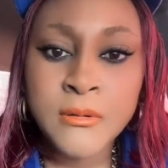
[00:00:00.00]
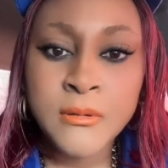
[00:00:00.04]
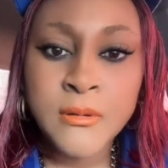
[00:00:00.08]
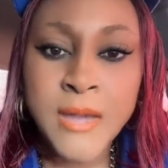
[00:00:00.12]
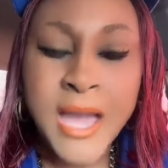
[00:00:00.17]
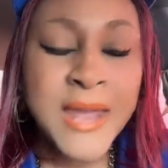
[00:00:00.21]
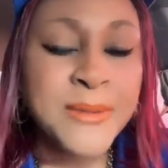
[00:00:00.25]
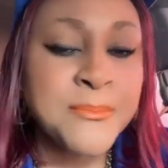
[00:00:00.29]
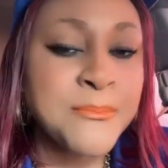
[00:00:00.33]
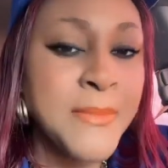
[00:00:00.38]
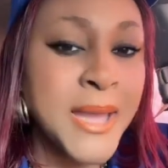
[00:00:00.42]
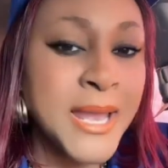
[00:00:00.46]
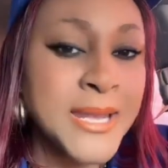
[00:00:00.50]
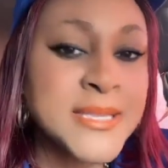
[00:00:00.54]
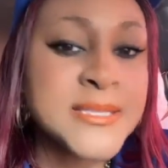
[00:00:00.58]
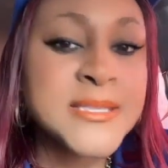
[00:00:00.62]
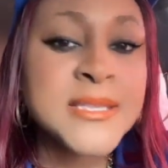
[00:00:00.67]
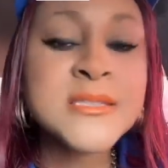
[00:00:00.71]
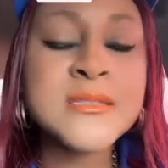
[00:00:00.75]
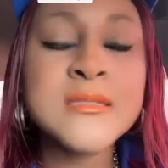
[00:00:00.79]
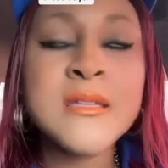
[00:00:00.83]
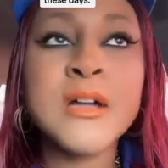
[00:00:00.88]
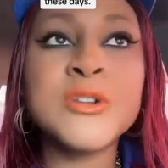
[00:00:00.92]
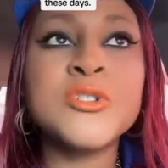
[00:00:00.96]
And malice
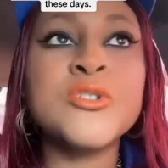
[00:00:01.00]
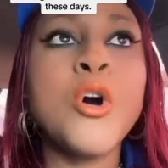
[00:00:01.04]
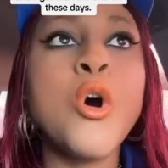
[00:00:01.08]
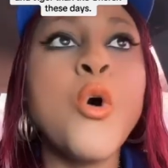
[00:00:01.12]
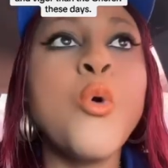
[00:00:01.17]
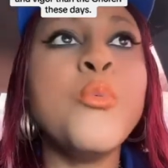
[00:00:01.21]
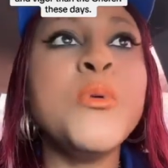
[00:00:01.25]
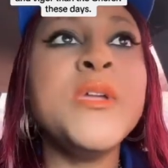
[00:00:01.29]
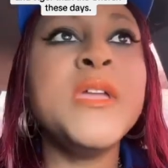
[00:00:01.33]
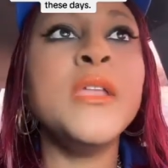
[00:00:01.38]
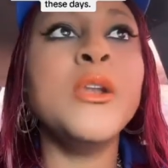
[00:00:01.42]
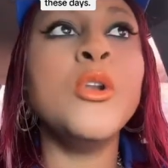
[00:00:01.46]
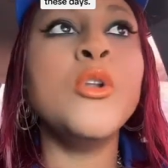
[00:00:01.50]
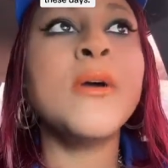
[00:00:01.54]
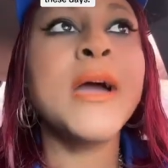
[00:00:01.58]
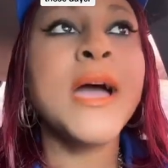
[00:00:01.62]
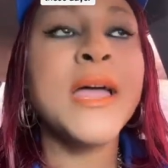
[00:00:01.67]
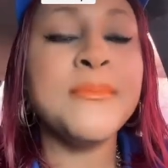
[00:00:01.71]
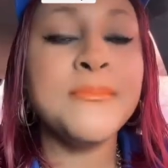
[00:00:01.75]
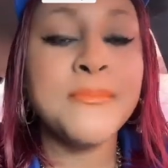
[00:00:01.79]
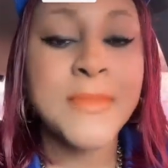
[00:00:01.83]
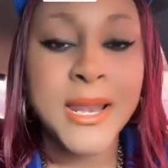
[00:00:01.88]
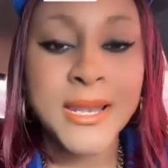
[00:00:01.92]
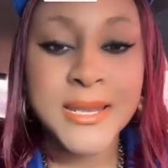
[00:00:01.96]
is not how we look
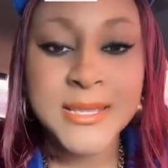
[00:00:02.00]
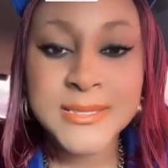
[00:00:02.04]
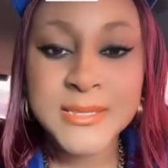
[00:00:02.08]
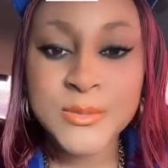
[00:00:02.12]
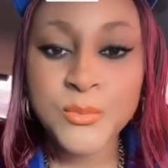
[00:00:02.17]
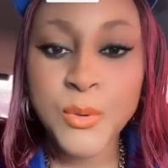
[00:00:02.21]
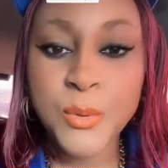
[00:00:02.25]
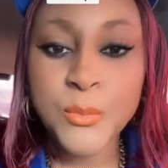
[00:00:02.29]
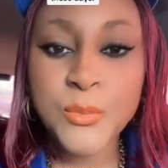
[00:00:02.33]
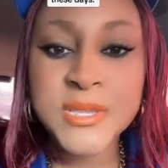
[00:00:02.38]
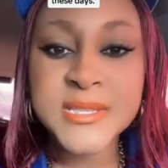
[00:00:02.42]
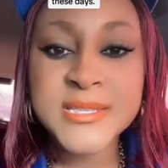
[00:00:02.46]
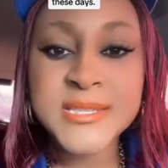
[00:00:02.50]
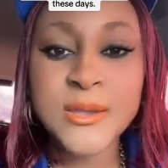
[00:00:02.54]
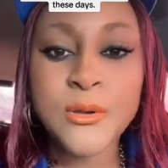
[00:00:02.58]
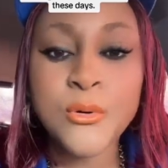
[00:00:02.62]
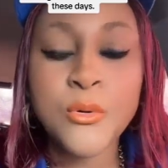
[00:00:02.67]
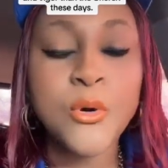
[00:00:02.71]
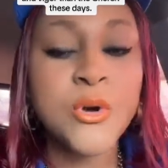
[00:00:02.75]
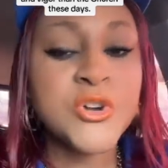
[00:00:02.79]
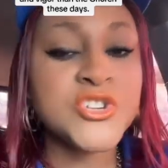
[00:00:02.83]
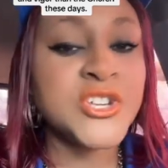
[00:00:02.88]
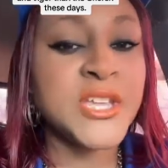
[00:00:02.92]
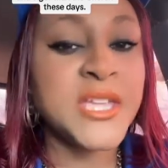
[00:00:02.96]
at malice, where we say,
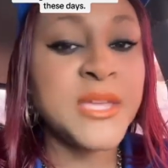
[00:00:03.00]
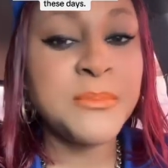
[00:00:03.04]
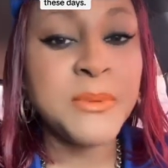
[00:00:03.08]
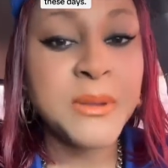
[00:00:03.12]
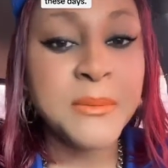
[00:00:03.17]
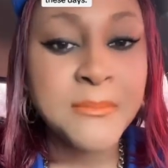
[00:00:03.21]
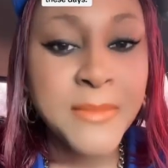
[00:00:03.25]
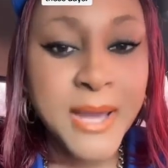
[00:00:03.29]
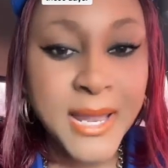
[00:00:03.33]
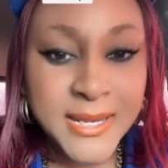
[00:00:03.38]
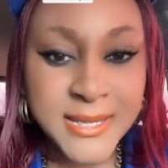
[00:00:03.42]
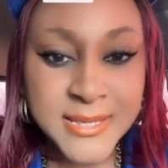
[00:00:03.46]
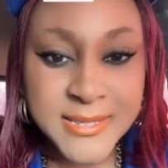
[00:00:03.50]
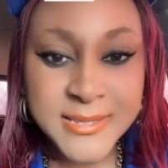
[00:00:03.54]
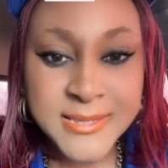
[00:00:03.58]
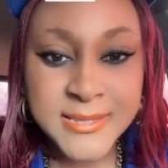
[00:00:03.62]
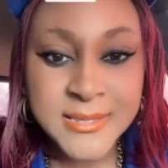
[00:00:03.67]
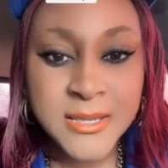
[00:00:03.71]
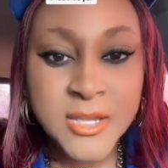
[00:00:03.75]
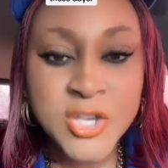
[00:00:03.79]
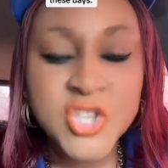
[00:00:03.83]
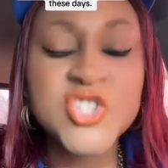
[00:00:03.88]
oh, she keeping malice.